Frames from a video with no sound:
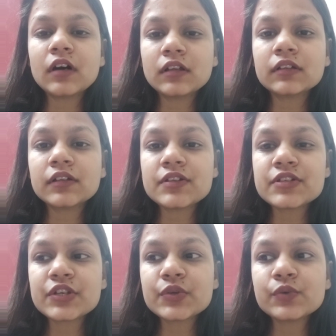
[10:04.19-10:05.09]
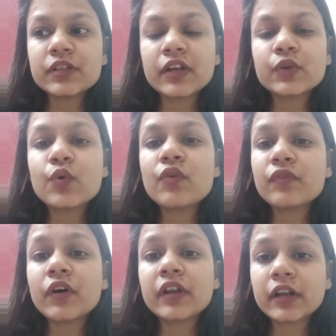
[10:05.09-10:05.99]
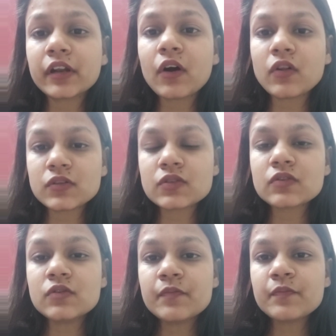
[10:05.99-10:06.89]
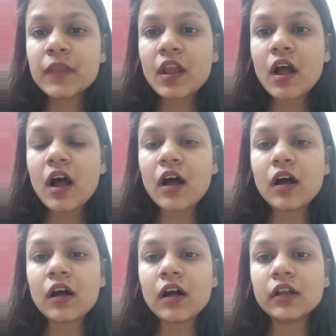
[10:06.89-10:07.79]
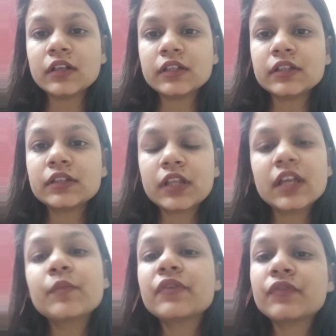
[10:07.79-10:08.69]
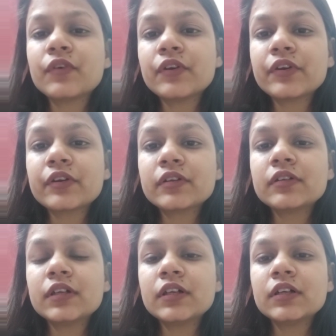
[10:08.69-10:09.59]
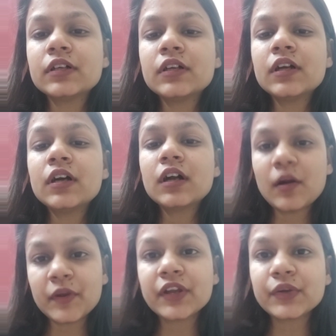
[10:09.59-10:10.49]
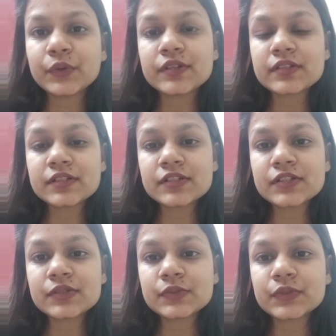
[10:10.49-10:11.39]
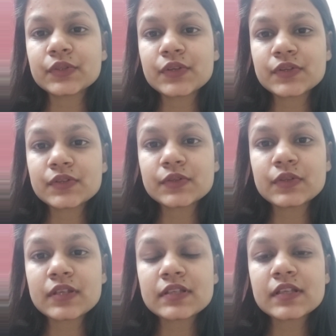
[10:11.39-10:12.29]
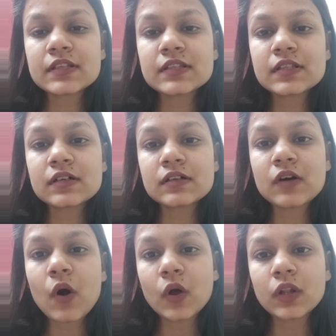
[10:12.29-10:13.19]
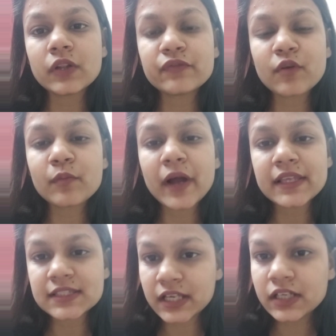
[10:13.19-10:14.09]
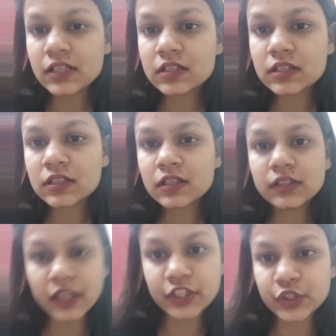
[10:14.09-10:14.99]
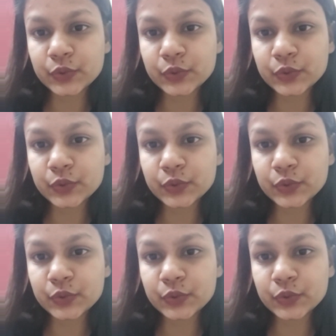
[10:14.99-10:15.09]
another institute, that go for it also, and think before coming into this institute. So this is all from my side. Thank you.